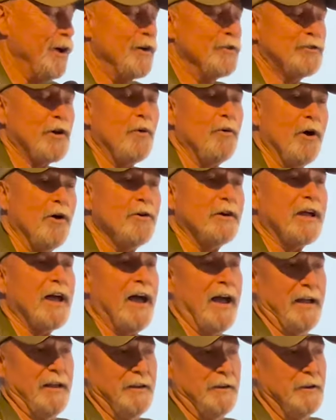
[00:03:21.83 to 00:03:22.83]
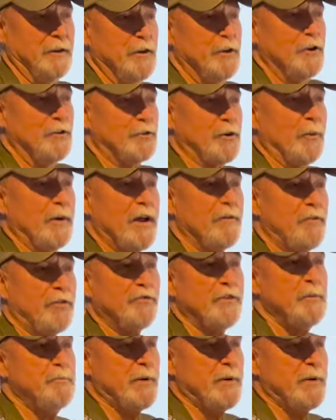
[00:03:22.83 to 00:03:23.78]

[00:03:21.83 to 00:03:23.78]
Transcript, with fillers: So okay, so we have three